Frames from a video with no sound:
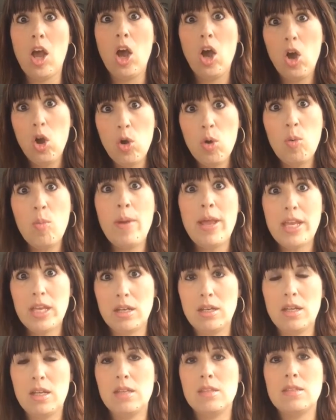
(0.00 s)
oh my
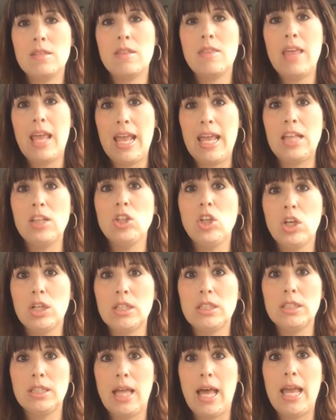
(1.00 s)
goodness, they look
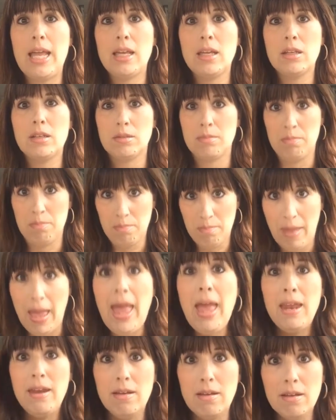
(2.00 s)
like
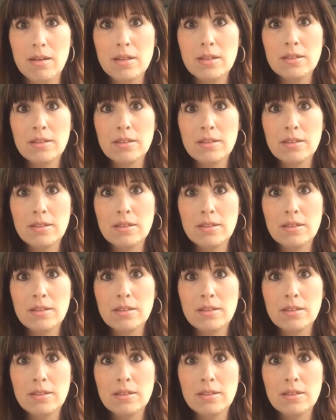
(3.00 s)
men,